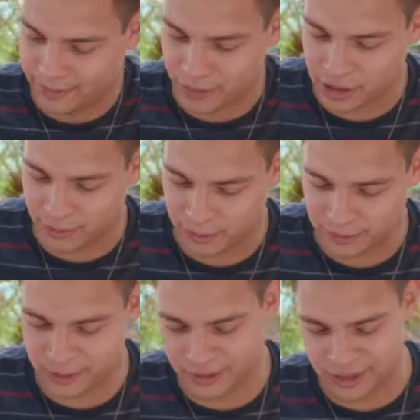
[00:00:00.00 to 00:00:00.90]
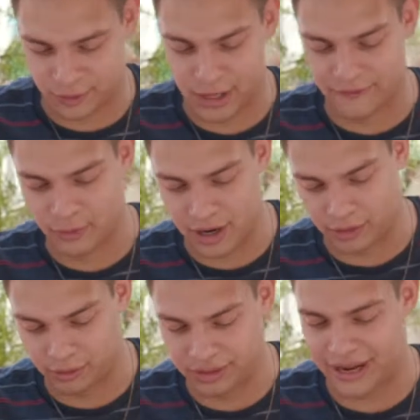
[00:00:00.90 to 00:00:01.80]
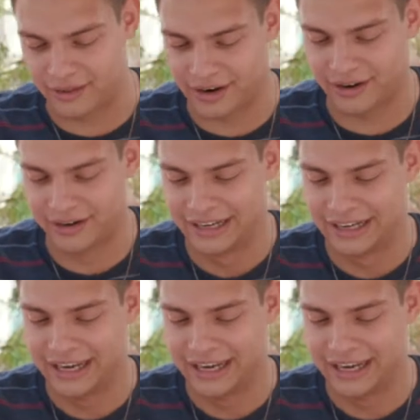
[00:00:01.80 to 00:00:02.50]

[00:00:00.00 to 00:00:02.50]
that point, you can put it between your knees wherever you want, hold it down there,